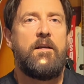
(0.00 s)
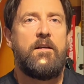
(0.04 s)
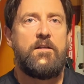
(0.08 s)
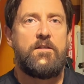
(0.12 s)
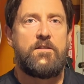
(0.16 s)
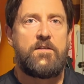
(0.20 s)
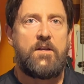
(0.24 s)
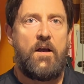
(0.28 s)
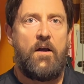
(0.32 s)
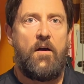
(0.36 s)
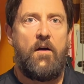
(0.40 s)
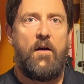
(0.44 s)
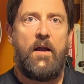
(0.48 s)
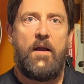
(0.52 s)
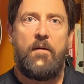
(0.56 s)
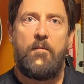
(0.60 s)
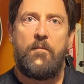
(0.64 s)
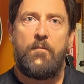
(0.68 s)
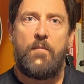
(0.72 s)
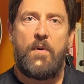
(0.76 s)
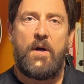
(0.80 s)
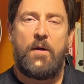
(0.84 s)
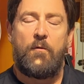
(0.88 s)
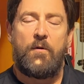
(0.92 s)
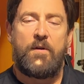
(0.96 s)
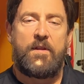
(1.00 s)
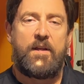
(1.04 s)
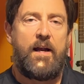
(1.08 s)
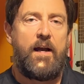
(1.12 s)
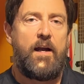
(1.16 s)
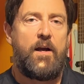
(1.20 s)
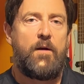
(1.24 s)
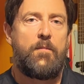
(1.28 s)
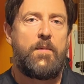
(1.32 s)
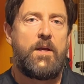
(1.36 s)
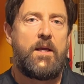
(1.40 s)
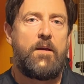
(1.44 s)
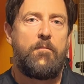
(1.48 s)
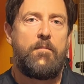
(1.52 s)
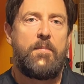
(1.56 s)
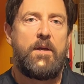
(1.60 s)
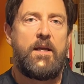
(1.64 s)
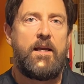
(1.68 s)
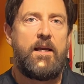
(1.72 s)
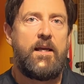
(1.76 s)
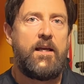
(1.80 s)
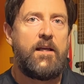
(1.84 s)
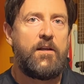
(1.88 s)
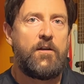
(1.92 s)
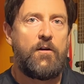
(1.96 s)
So, but with
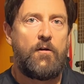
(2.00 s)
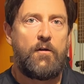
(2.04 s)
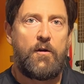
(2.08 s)
Airbnb,